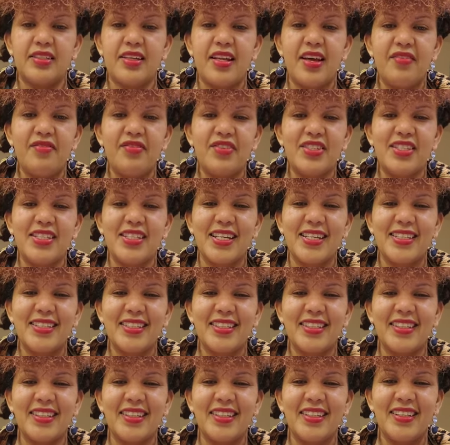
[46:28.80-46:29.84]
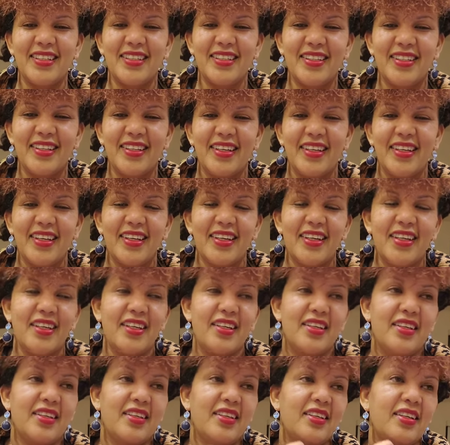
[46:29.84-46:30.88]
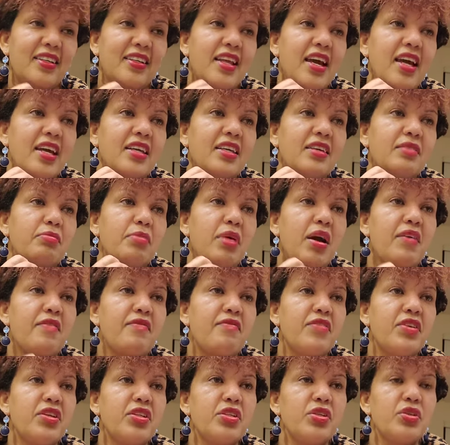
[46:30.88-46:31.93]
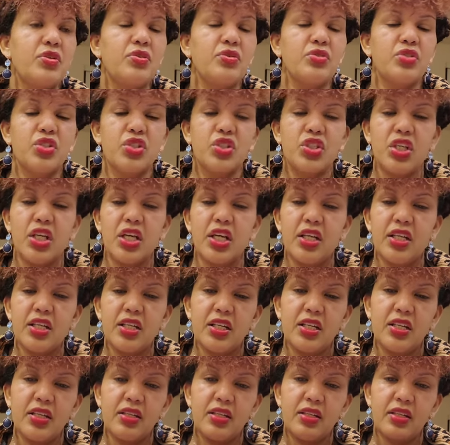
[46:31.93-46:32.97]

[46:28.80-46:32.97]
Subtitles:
each other love each other like my video